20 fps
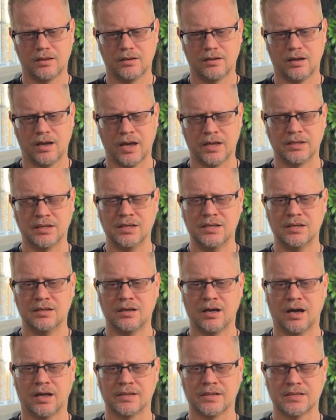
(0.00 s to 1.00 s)
I needed
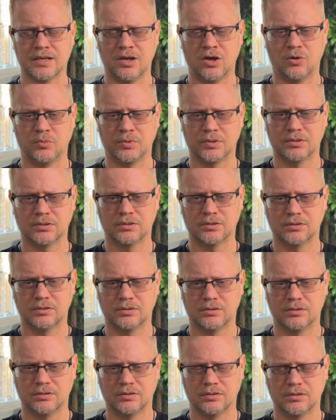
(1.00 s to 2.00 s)
God's help.
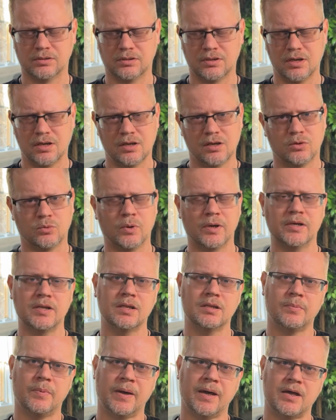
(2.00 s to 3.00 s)
One day
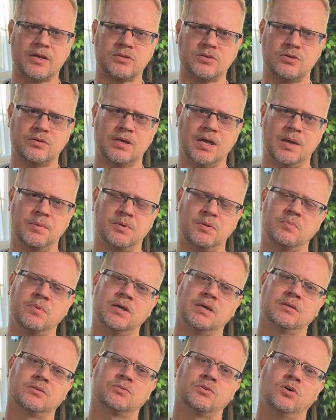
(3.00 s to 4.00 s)
the pastor came to
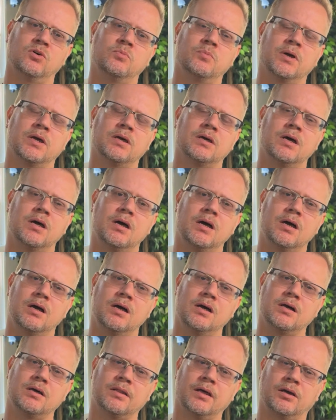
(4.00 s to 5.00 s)
me and told me
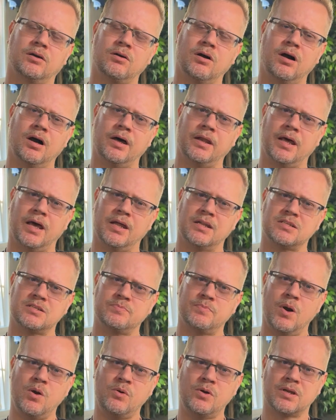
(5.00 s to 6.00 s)
that God had
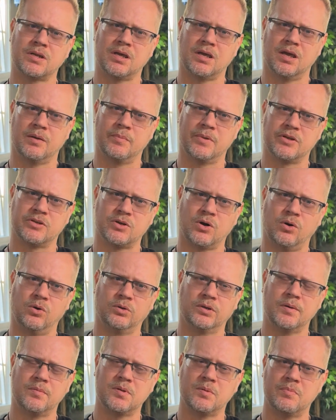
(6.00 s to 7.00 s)
spoken to him and
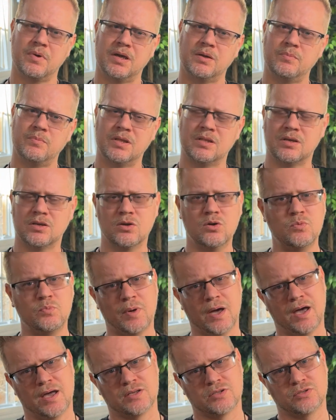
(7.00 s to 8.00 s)
told him to make me the youth
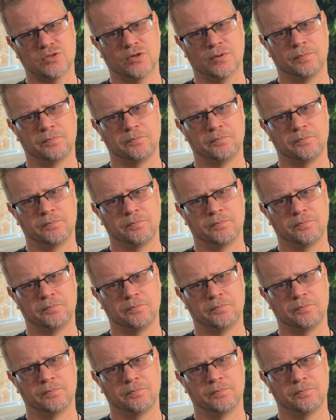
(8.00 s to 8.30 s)
pastor.